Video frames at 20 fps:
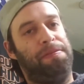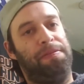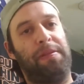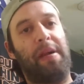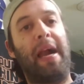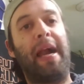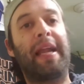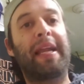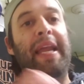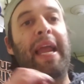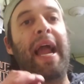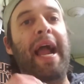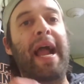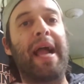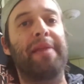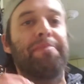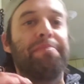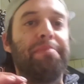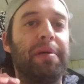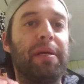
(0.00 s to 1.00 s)
I
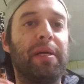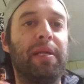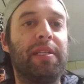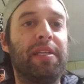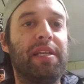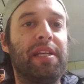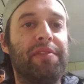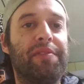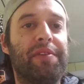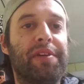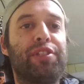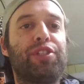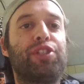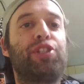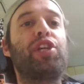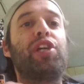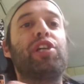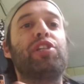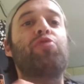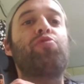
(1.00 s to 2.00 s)
can't believe it.
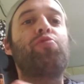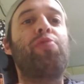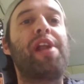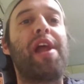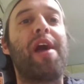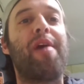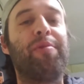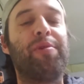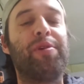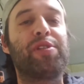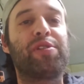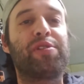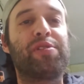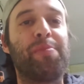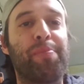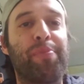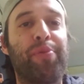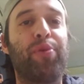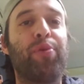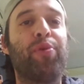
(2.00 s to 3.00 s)
Just when I was
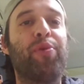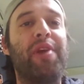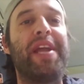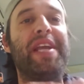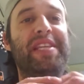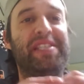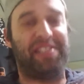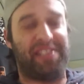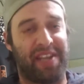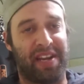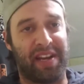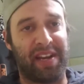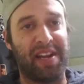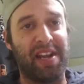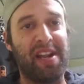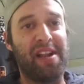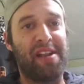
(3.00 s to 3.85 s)
praising